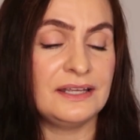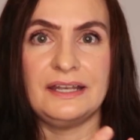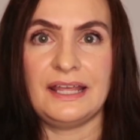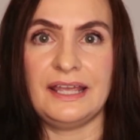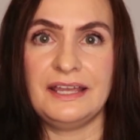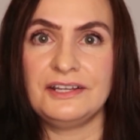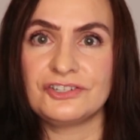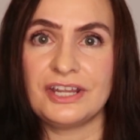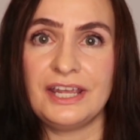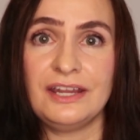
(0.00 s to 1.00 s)
an
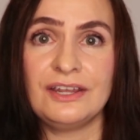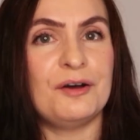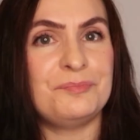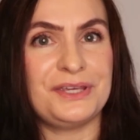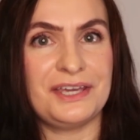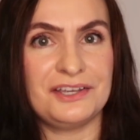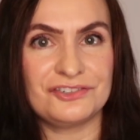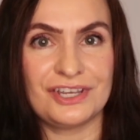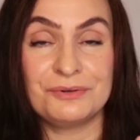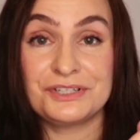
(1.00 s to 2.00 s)
AHA, a
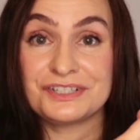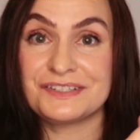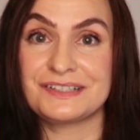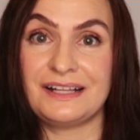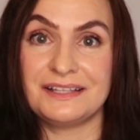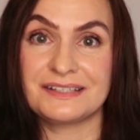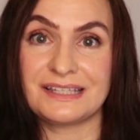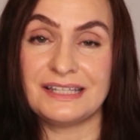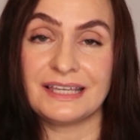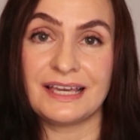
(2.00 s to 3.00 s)
BHA, which is
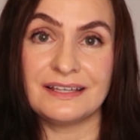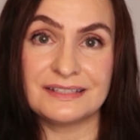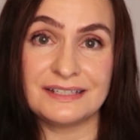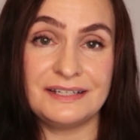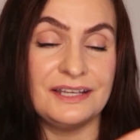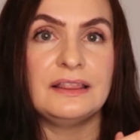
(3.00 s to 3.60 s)
salicylic acid,